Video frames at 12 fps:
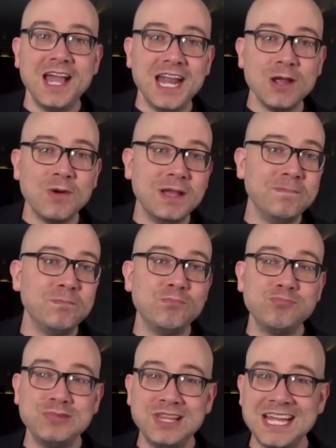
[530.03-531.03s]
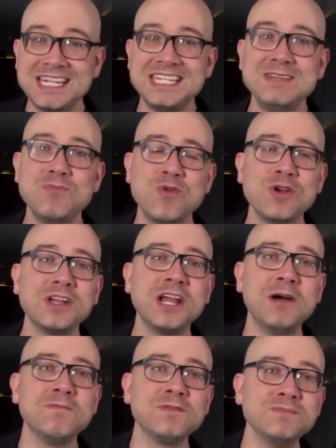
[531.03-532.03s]
Anyway, plenty more to
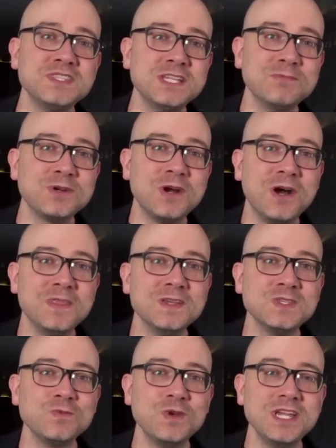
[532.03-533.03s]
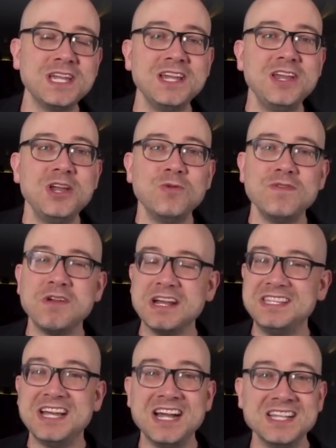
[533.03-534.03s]
come from CinemaCon this week. We've
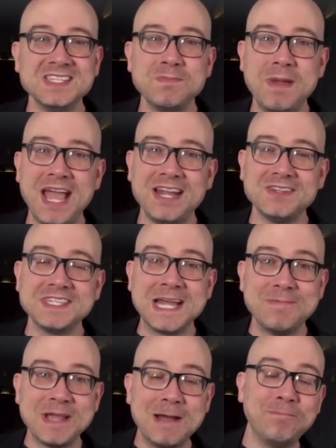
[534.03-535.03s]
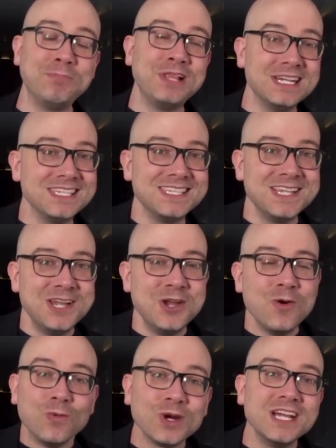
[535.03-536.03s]
got tons of panels coming up, plus
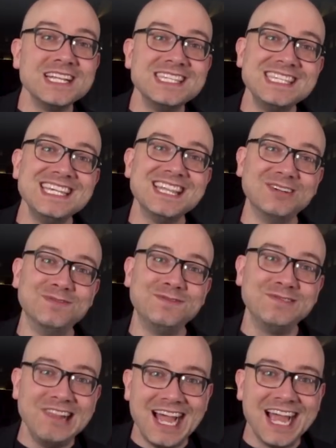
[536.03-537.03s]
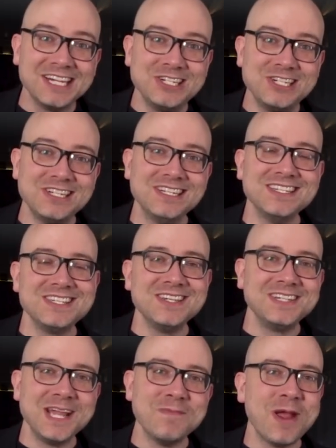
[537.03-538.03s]
we're going to see The Flash. So
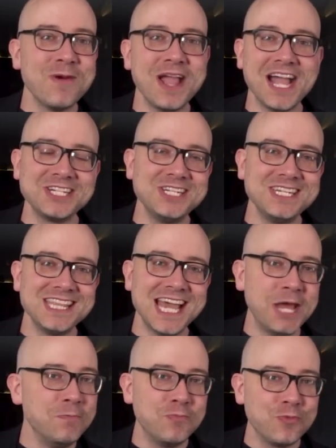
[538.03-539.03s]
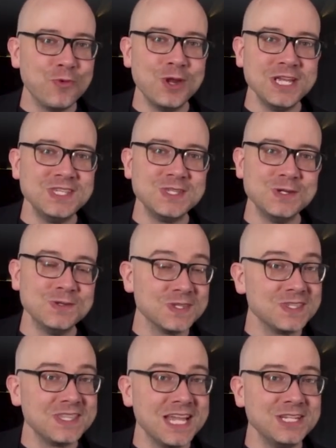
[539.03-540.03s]
you'll get my reaction to that pretty soon,
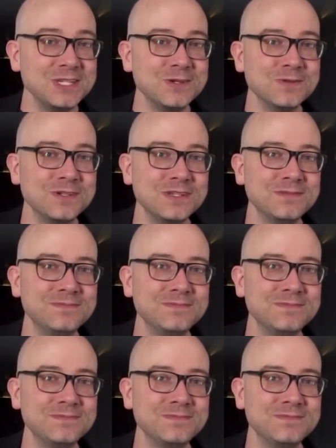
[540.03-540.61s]
so stay tuned.